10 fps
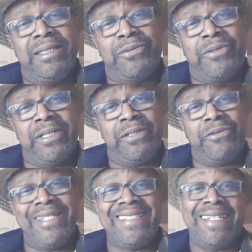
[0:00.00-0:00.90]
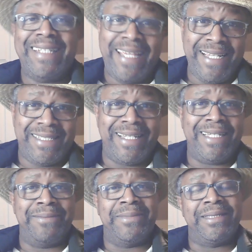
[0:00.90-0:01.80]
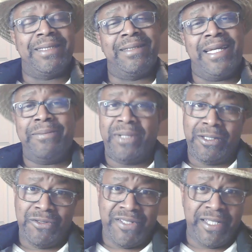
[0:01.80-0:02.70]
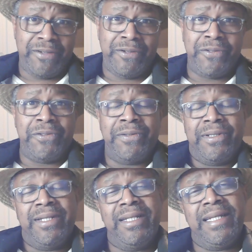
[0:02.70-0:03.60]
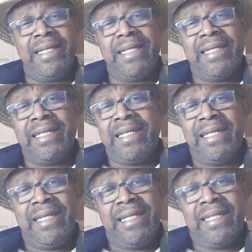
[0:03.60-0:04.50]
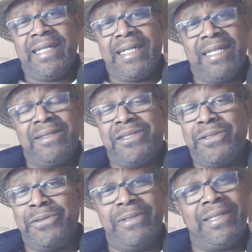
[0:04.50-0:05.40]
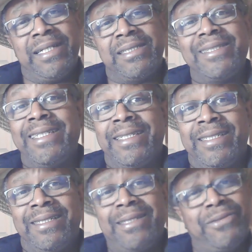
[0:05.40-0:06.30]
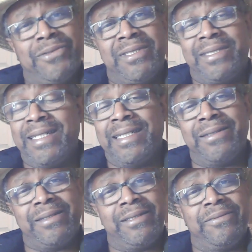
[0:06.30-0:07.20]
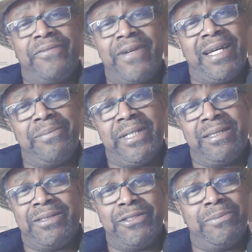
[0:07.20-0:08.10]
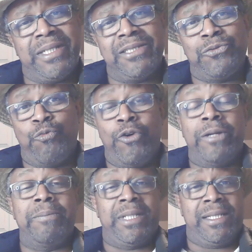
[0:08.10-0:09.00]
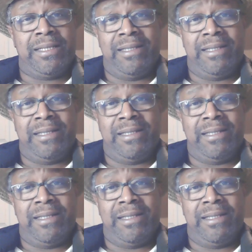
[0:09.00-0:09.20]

20 degrees in the daytime and at night below zero. So that's, I don't want to stand out there 5 minutes, 2 minutes, 1 minute.